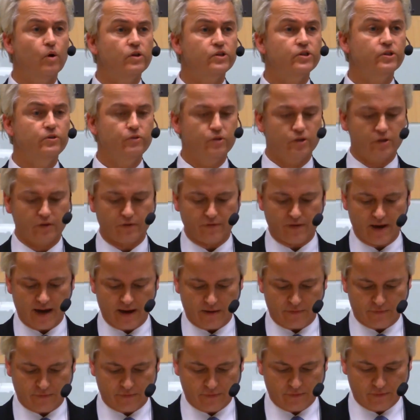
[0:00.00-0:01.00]
wants to
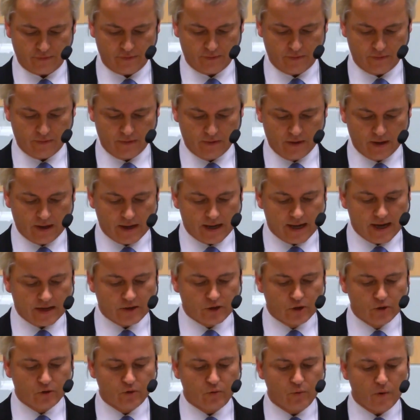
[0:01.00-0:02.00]
survive,
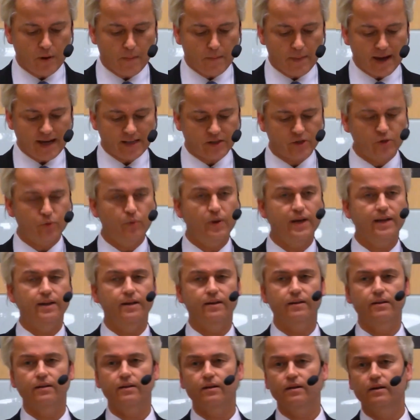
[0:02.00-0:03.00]
it should remain
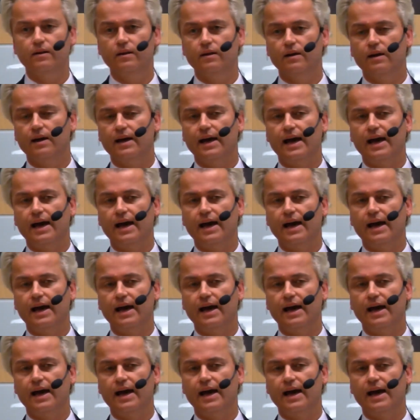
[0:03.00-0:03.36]
Sweden,